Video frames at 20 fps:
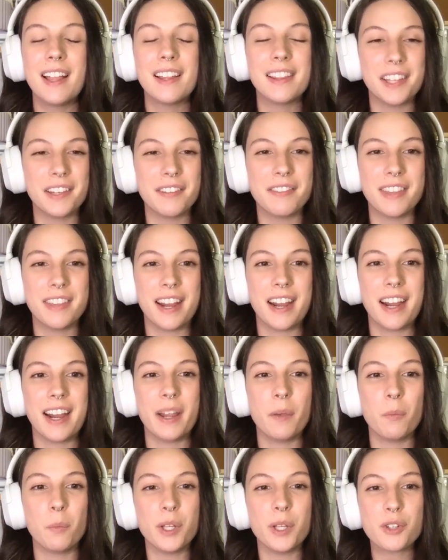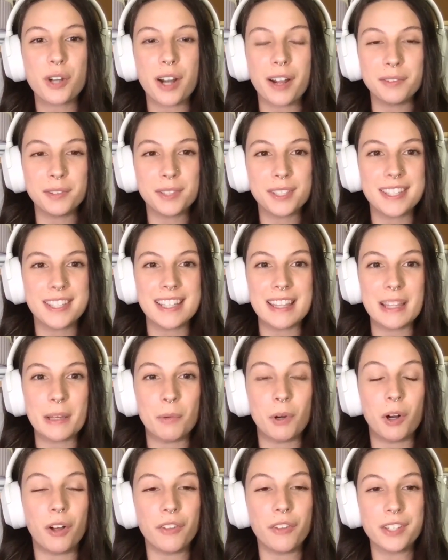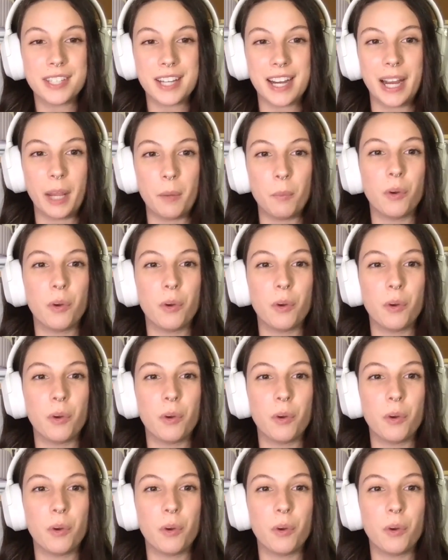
live there, and we travel to see them all the time.